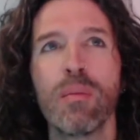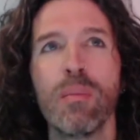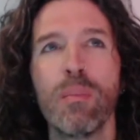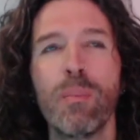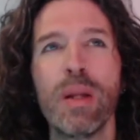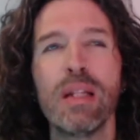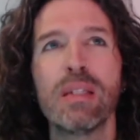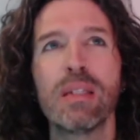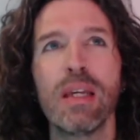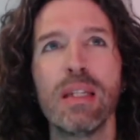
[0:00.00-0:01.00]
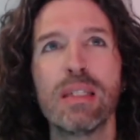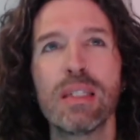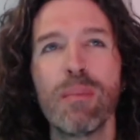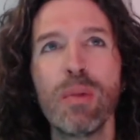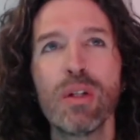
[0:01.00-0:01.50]
But it's it's
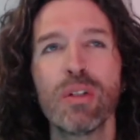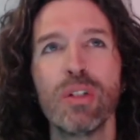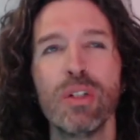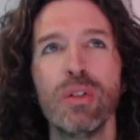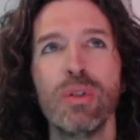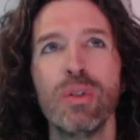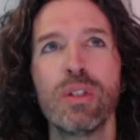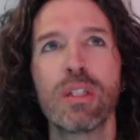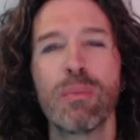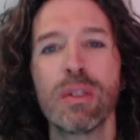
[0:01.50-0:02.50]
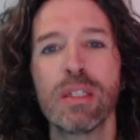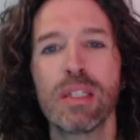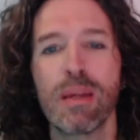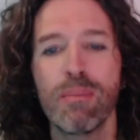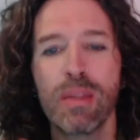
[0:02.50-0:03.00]
similar to some of the
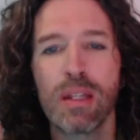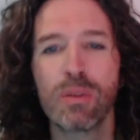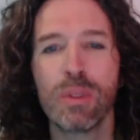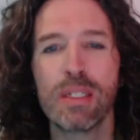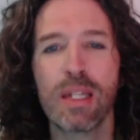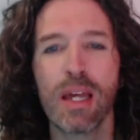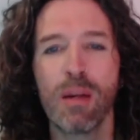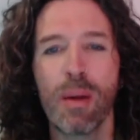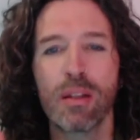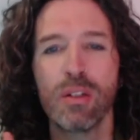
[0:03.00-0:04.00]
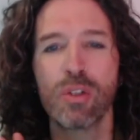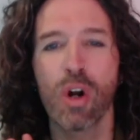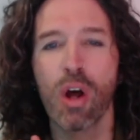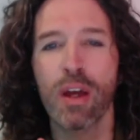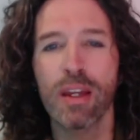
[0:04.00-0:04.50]
same things we said about the
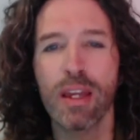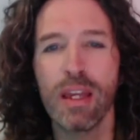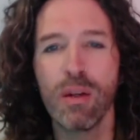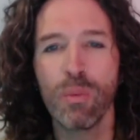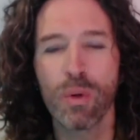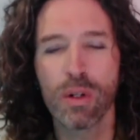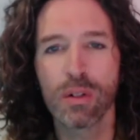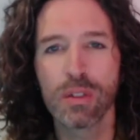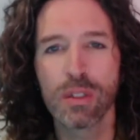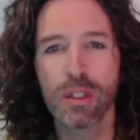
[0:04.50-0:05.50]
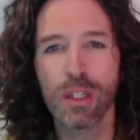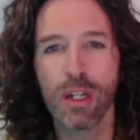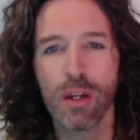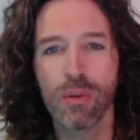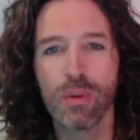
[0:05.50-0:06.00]
drawing inwards, you
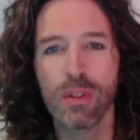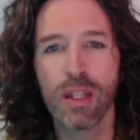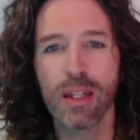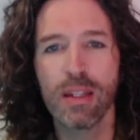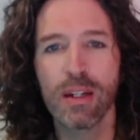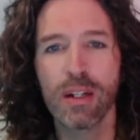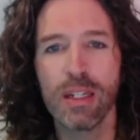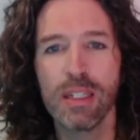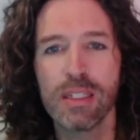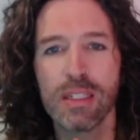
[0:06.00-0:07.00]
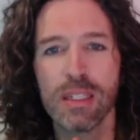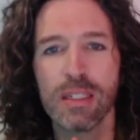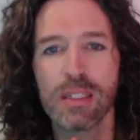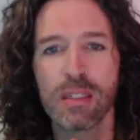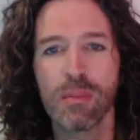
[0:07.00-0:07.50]
know, that there is
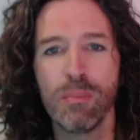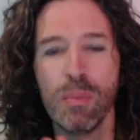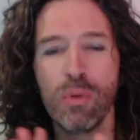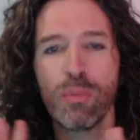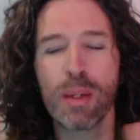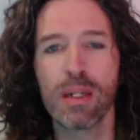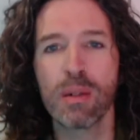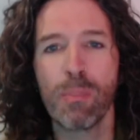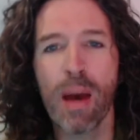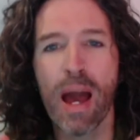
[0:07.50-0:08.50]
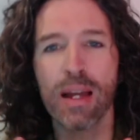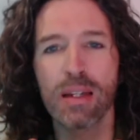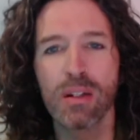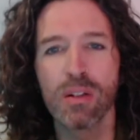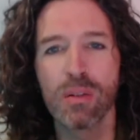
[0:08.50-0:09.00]
this movement back
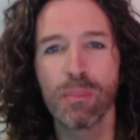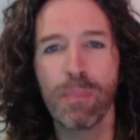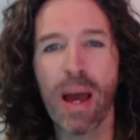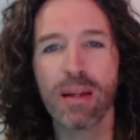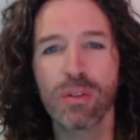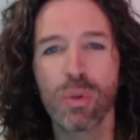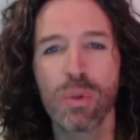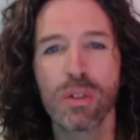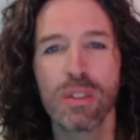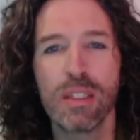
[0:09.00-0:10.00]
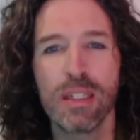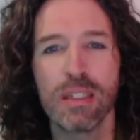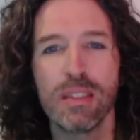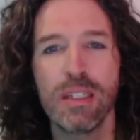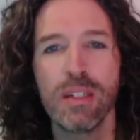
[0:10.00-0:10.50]
back towards the
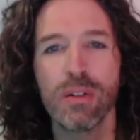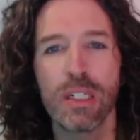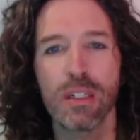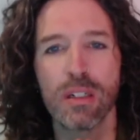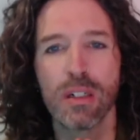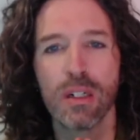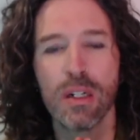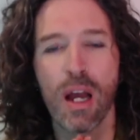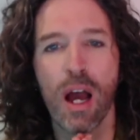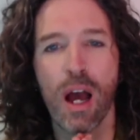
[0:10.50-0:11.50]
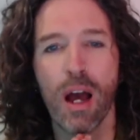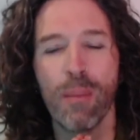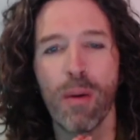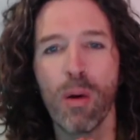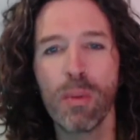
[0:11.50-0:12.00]
interior,
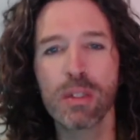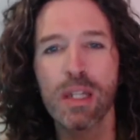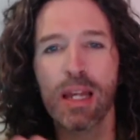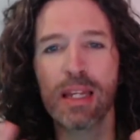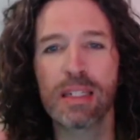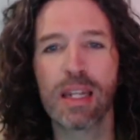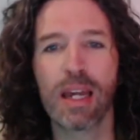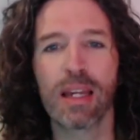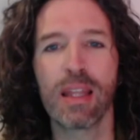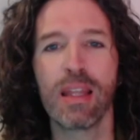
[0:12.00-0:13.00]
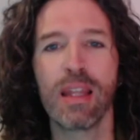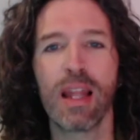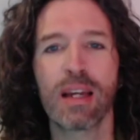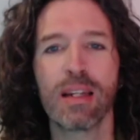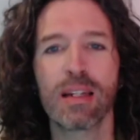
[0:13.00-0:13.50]
um, almost like it's like a
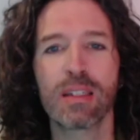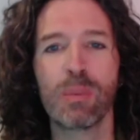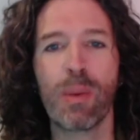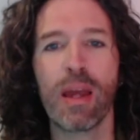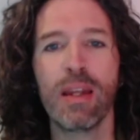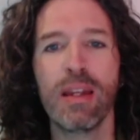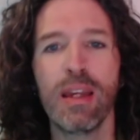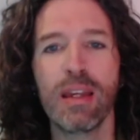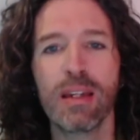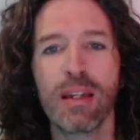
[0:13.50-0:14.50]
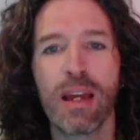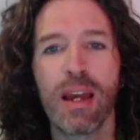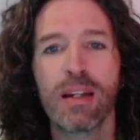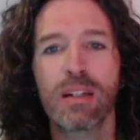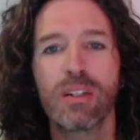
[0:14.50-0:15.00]
like an expanding
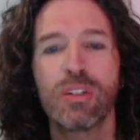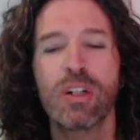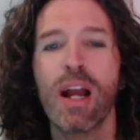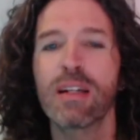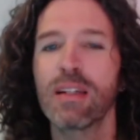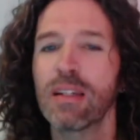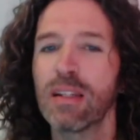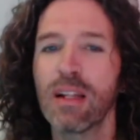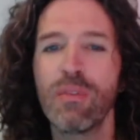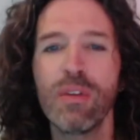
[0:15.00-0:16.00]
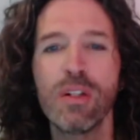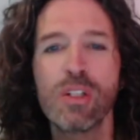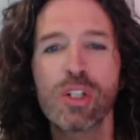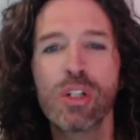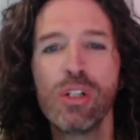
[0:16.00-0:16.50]
and a contracting. And that's very
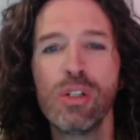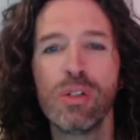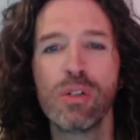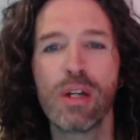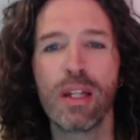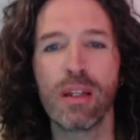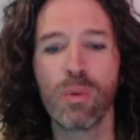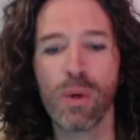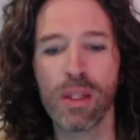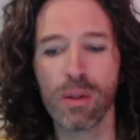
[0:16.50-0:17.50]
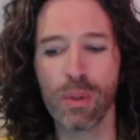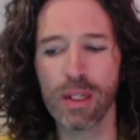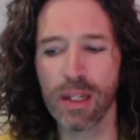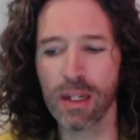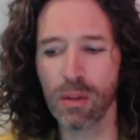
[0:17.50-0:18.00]
true in the way that we
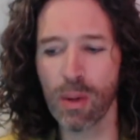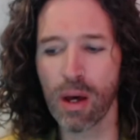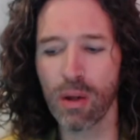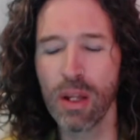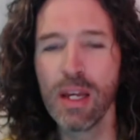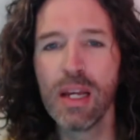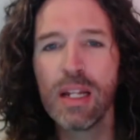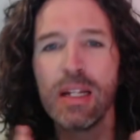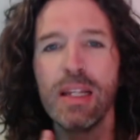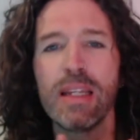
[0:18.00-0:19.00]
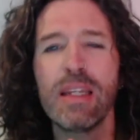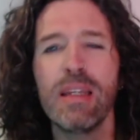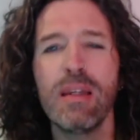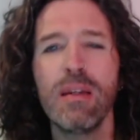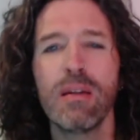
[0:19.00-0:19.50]
think about the
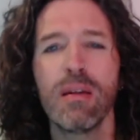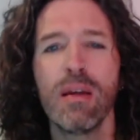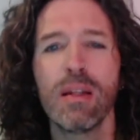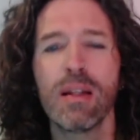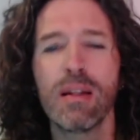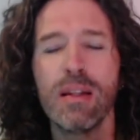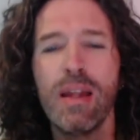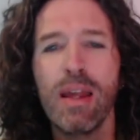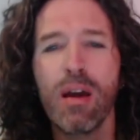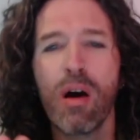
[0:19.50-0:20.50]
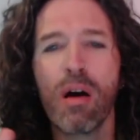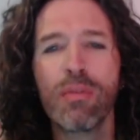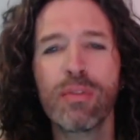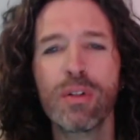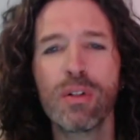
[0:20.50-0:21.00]
heat that the day
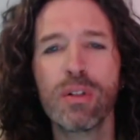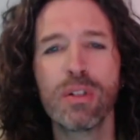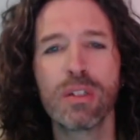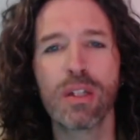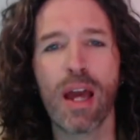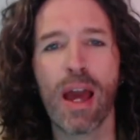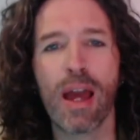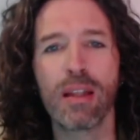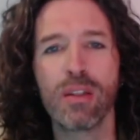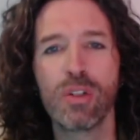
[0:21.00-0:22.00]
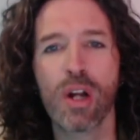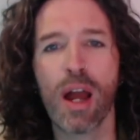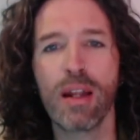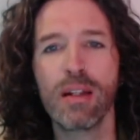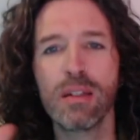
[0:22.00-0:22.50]
offers and the
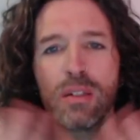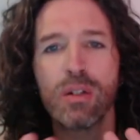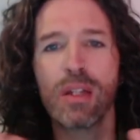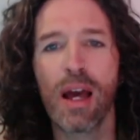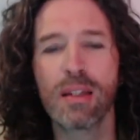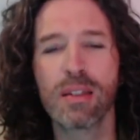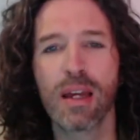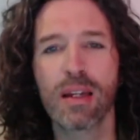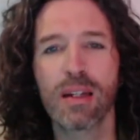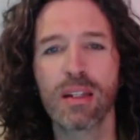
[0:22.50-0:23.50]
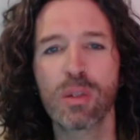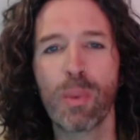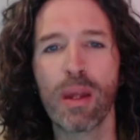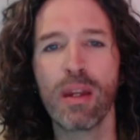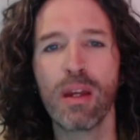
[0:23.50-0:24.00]
dryness, so it has like an
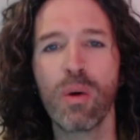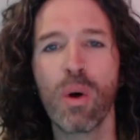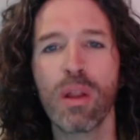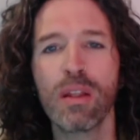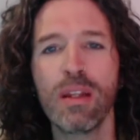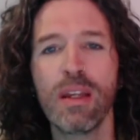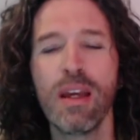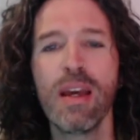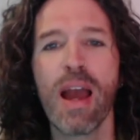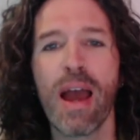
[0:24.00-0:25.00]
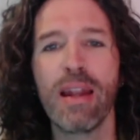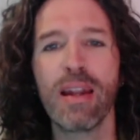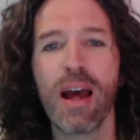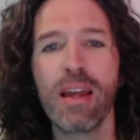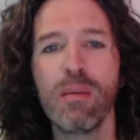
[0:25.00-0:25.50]
expanding quality, and
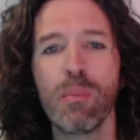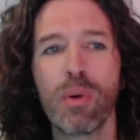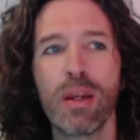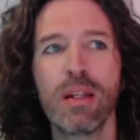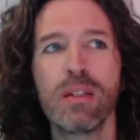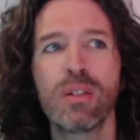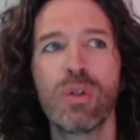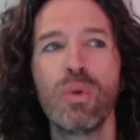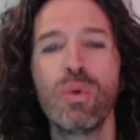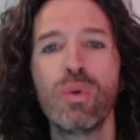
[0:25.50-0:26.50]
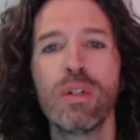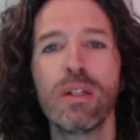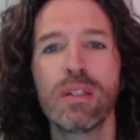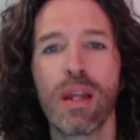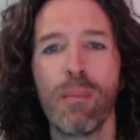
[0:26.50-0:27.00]
night brings
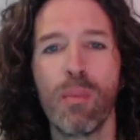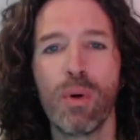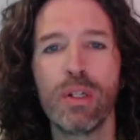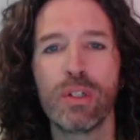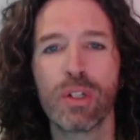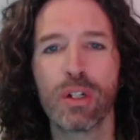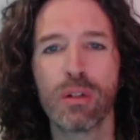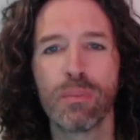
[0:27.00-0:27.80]
coolness and moisture.